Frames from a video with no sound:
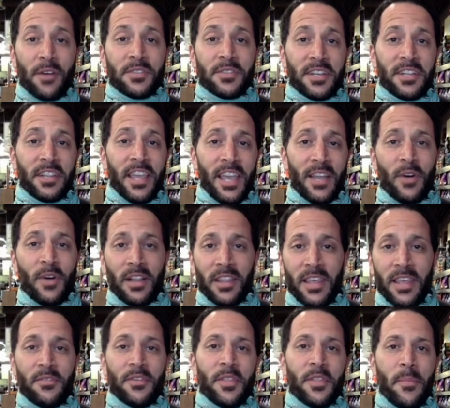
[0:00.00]
clean while
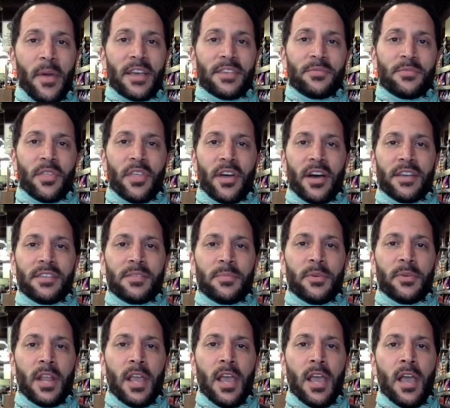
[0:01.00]
leaving the mess with us.
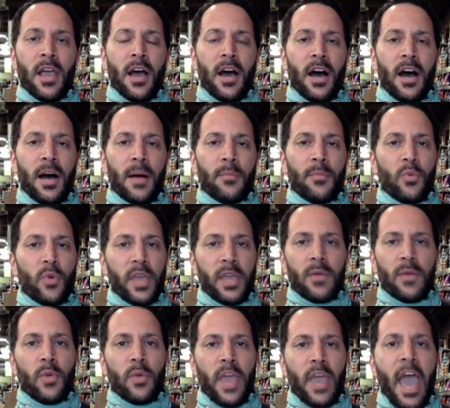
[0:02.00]
But um,
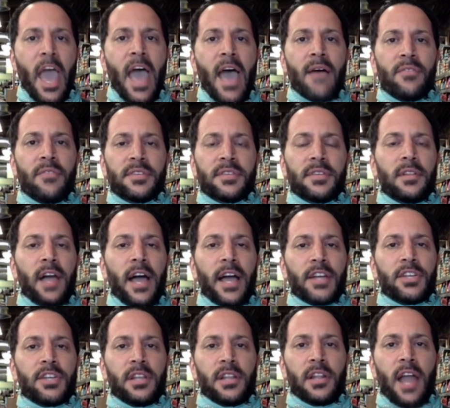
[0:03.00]
we we have a
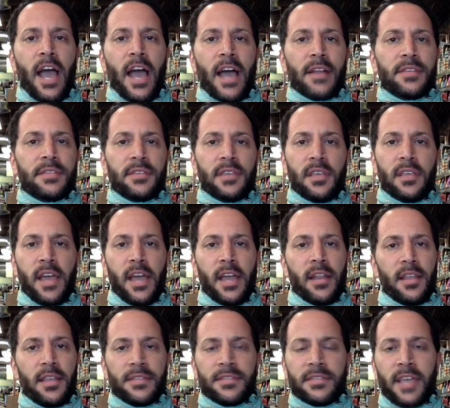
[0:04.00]
selection honestly that
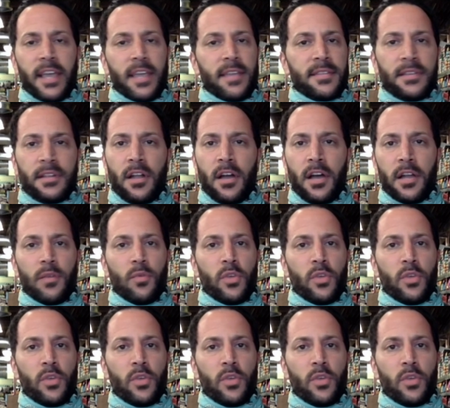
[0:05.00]
is second to none.